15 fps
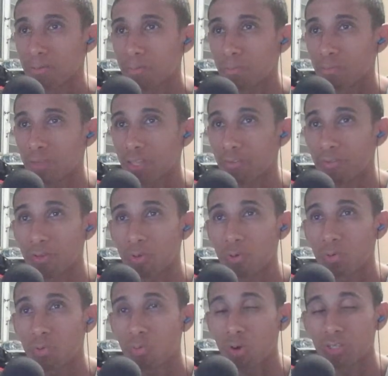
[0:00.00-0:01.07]
if you
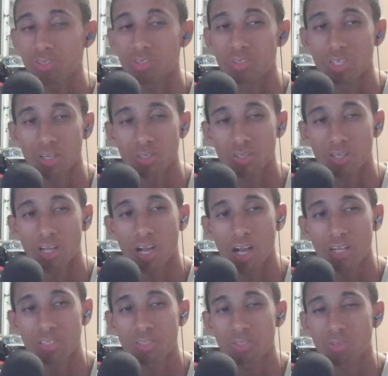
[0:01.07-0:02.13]
want to sell your
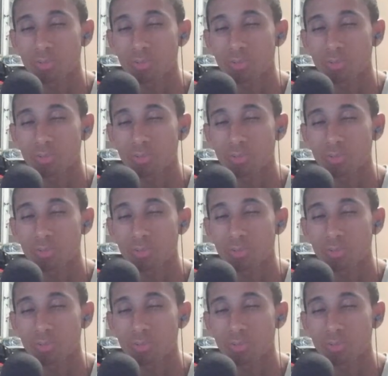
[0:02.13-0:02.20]
console, you need